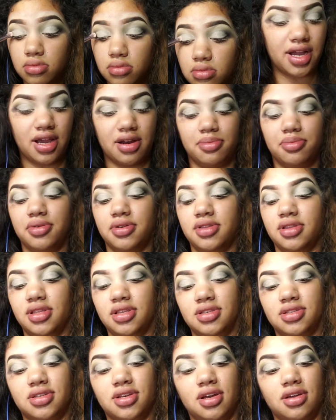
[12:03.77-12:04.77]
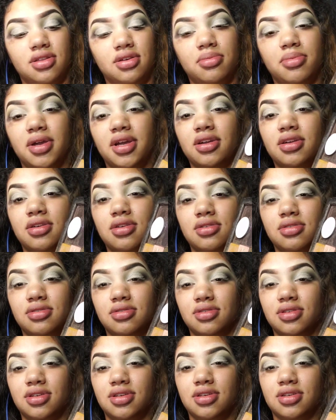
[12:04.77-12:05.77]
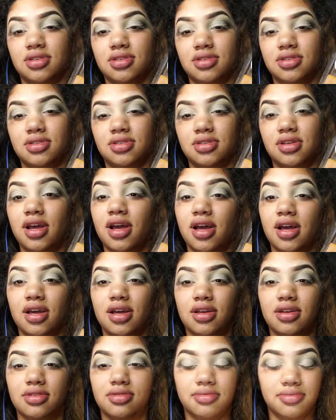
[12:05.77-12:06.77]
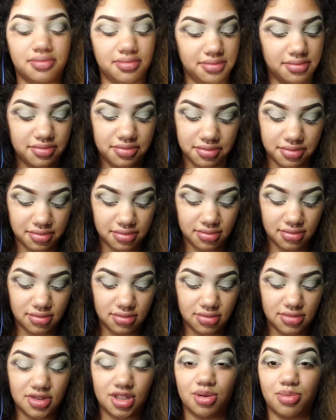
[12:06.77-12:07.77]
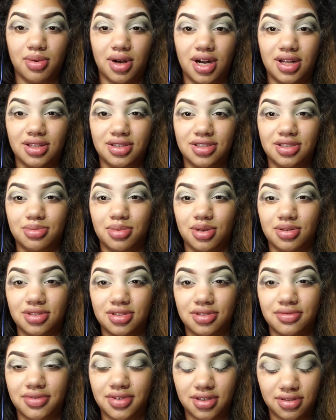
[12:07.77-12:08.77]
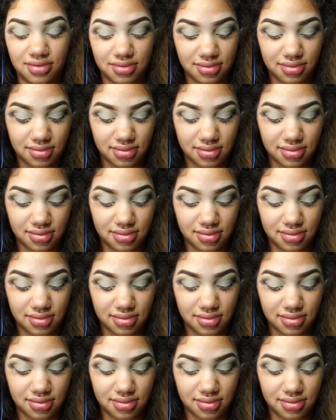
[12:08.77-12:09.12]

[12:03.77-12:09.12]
I gotta put this color back on because I demolished most of it.